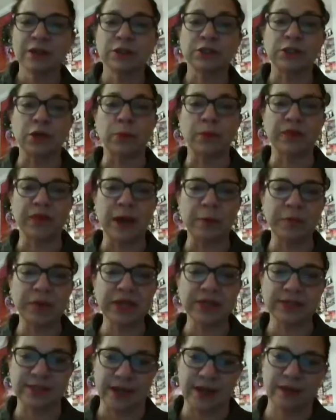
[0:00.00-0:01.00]
So with that
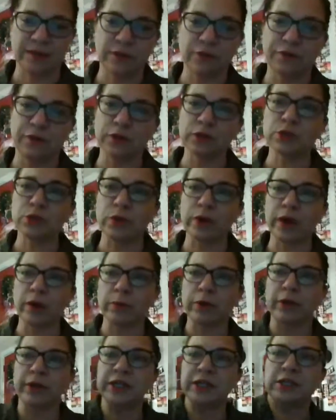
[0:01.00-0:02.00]
being said, the first oil I'm
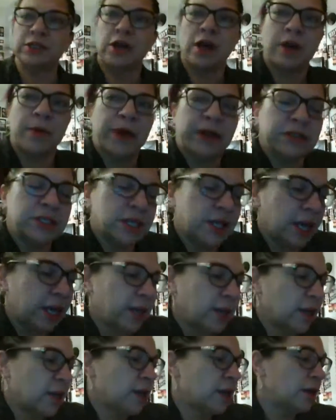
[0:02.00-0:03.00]
going to talk about
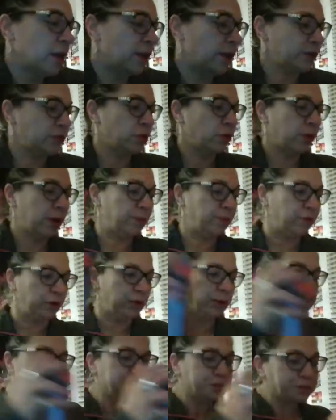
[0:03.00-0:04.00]
tonight is
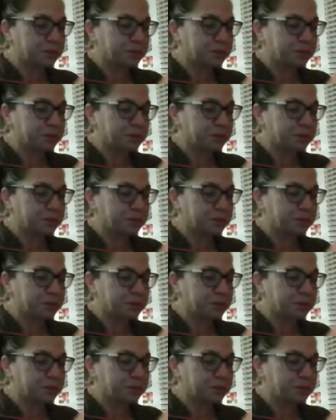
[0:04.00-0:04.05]
grapefruit.